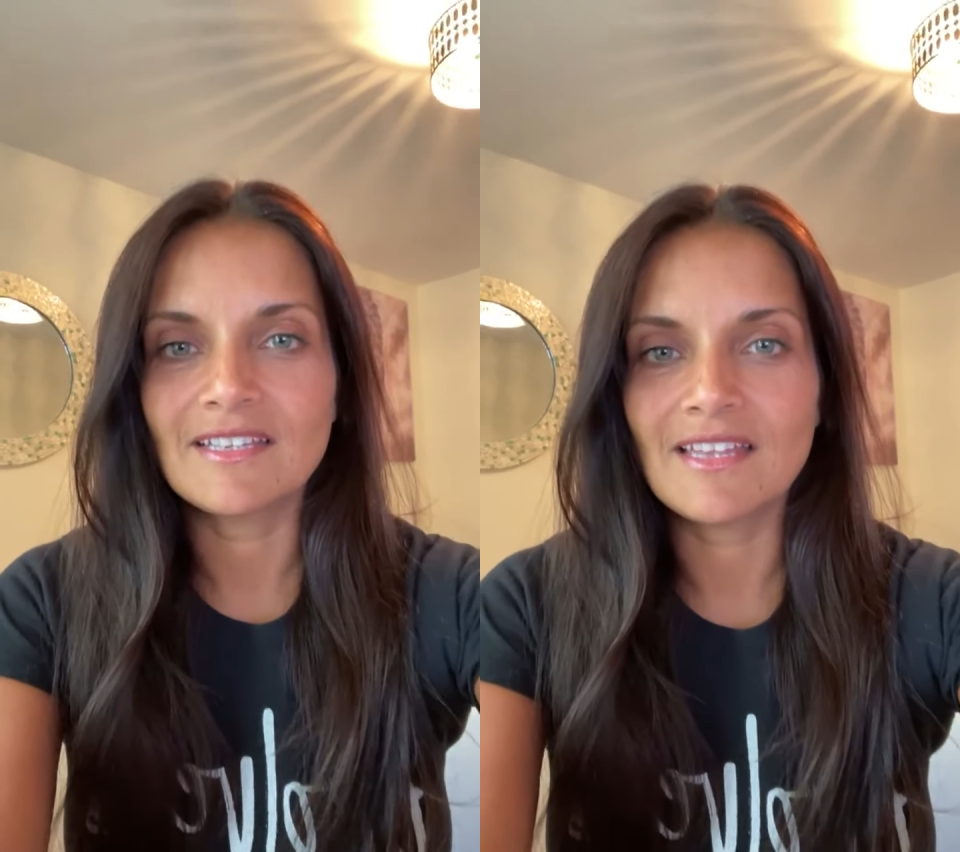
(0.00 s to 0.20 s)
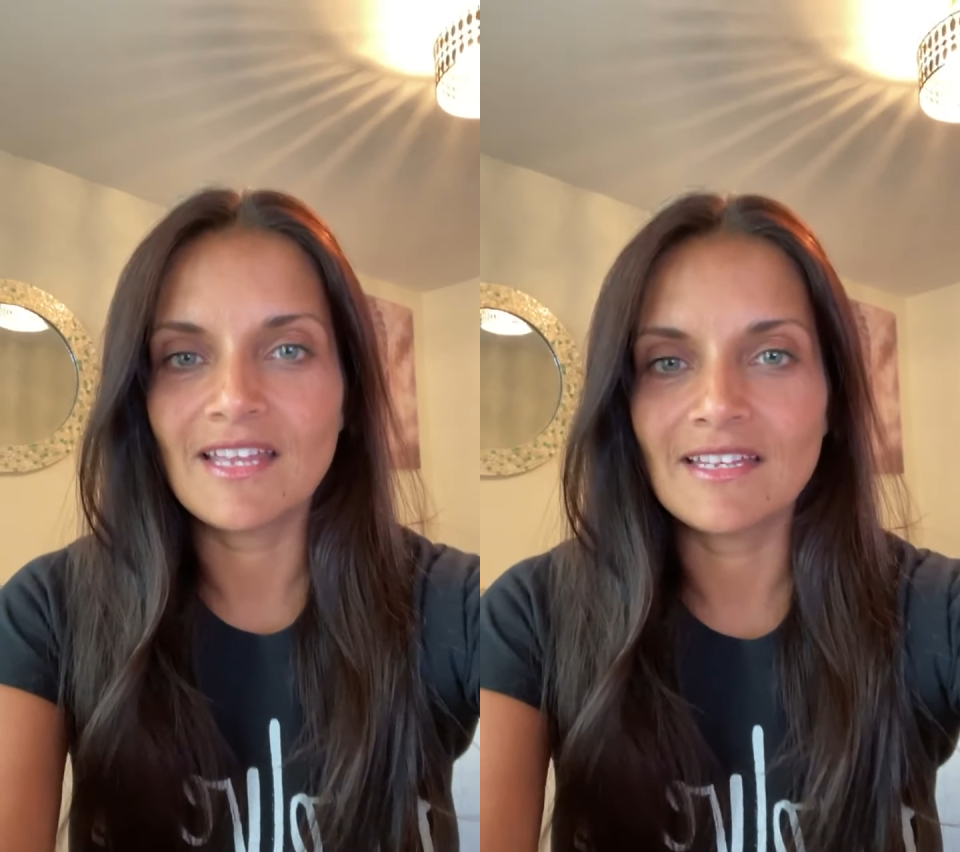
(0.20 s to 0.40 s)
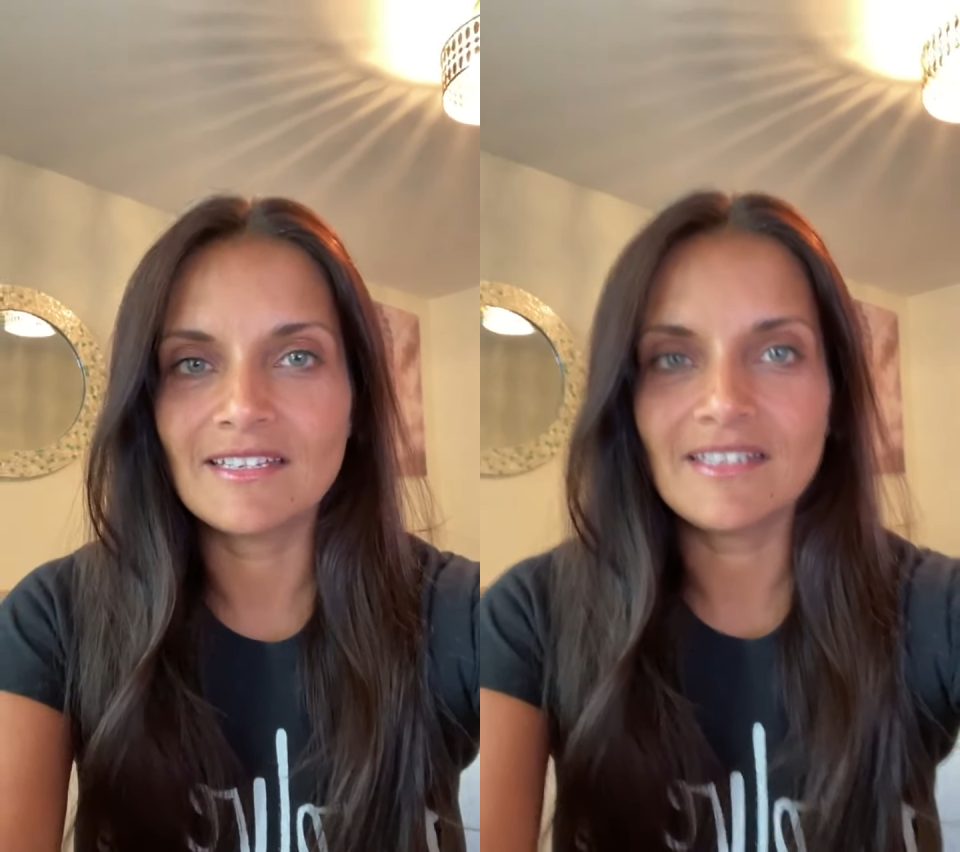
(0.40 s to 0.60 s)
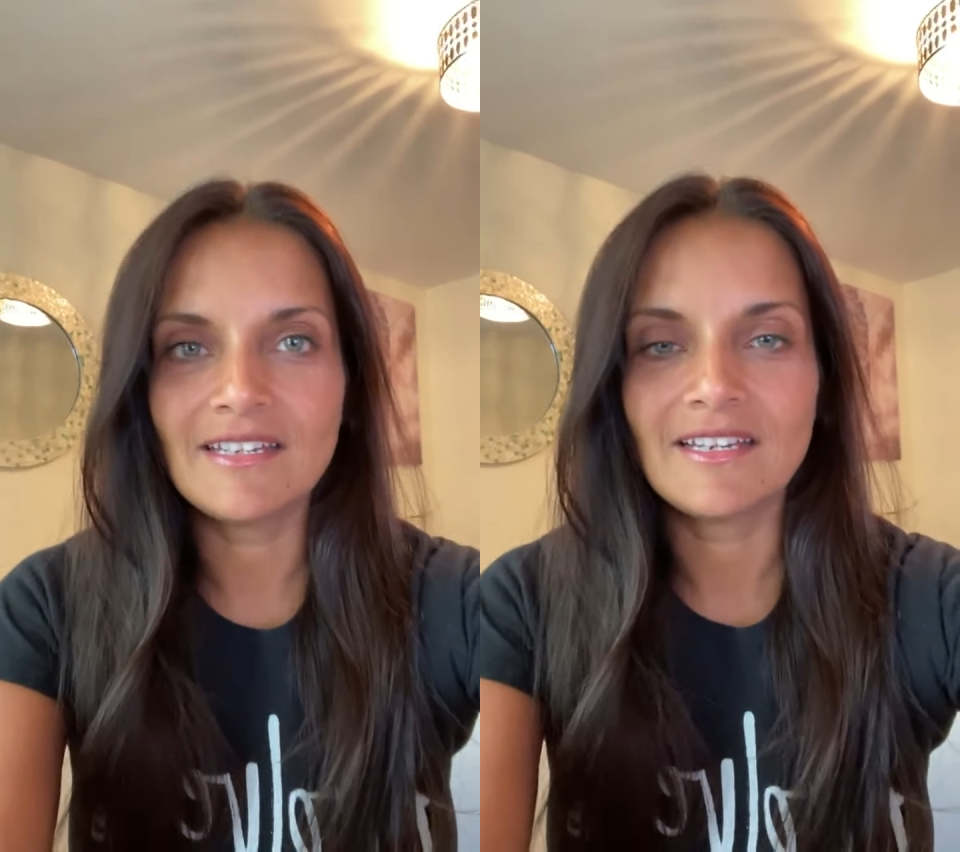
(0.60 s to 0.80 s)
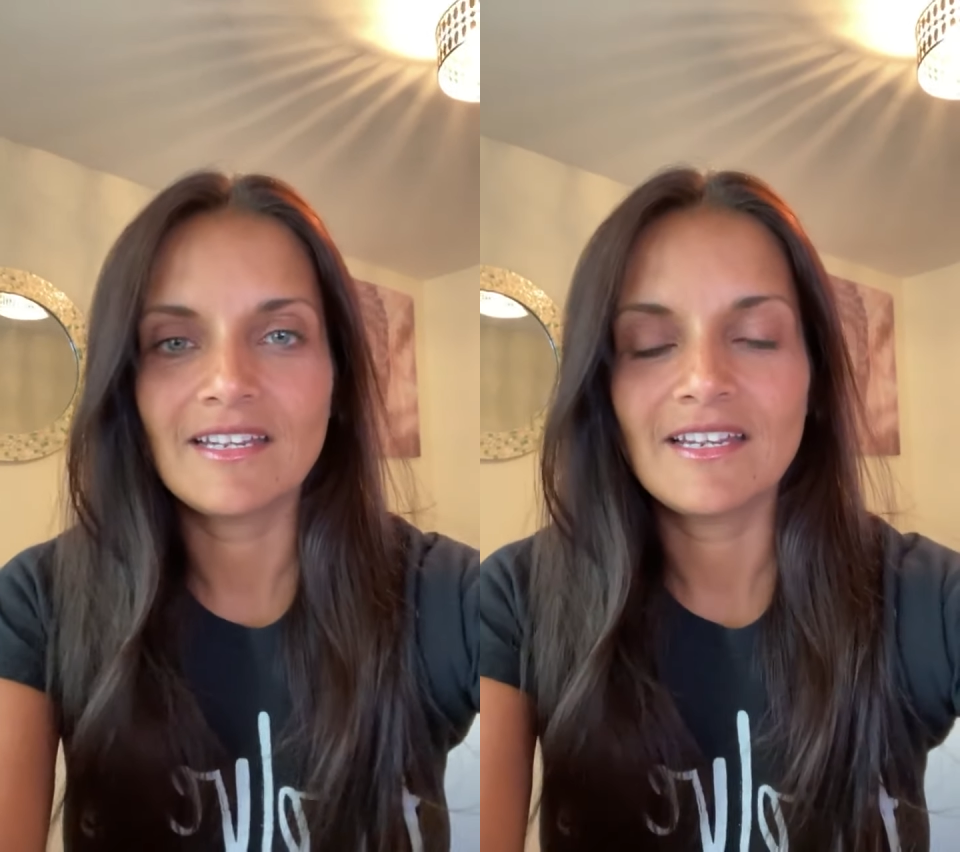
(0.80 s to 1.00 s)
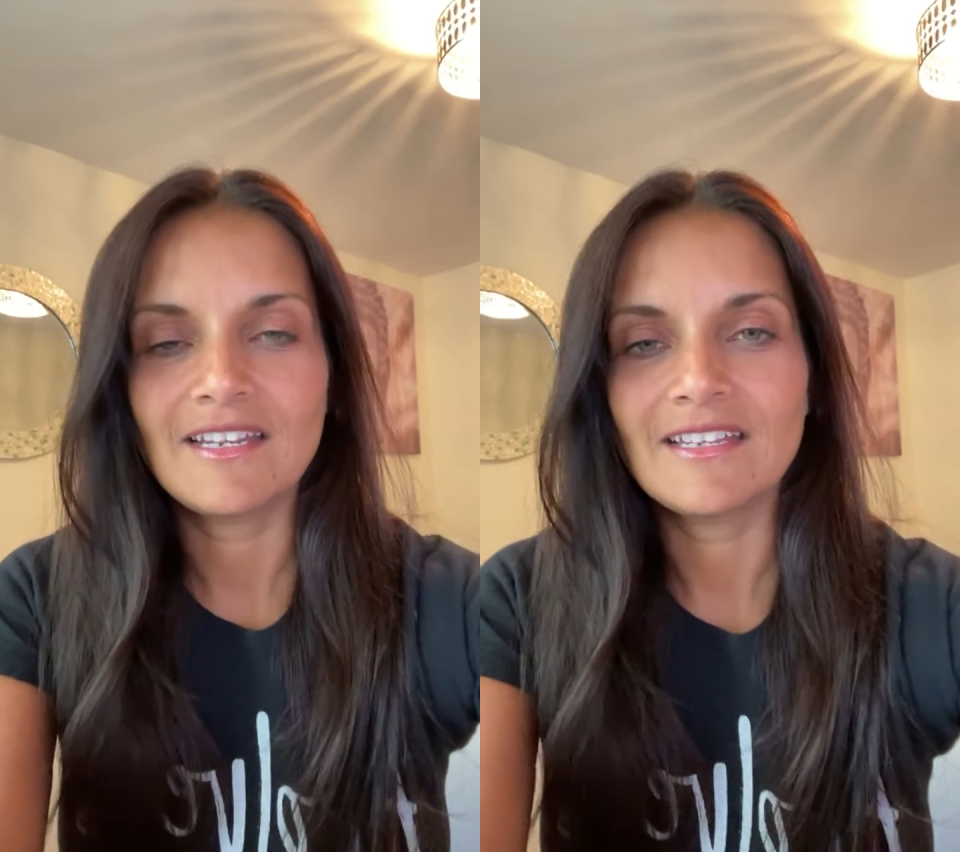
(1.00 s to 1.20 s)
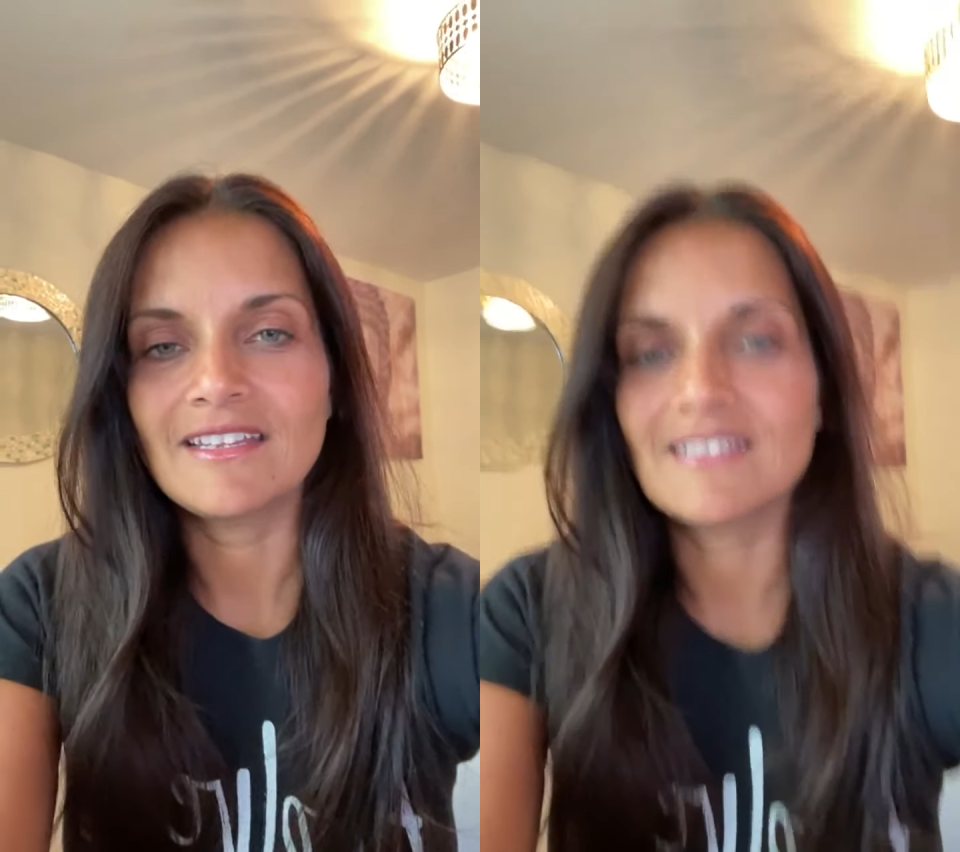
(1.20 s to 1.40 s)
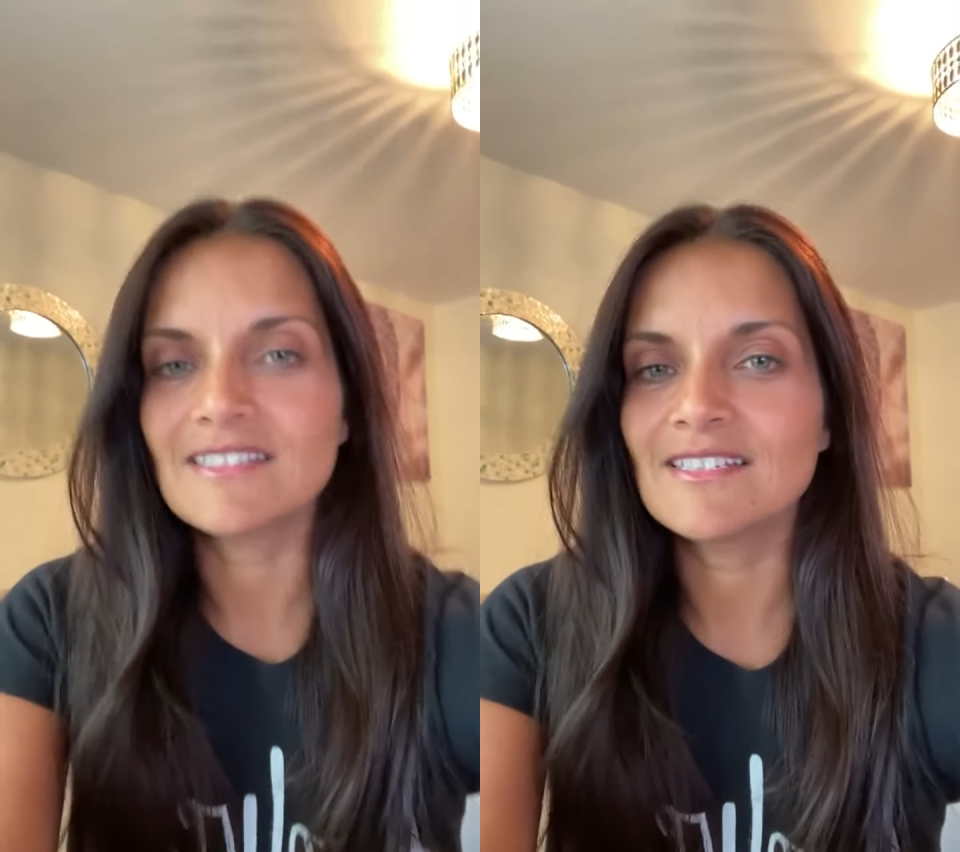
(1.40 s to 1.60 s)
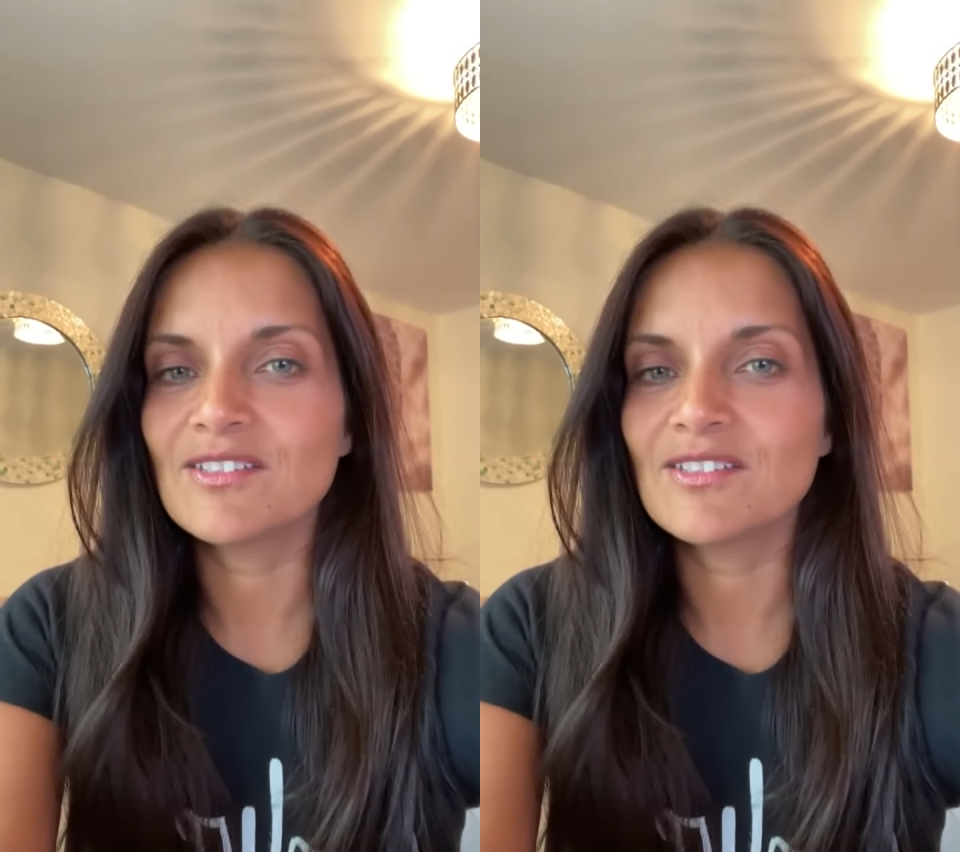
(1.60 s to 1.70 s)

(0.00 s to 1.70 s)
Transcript: then this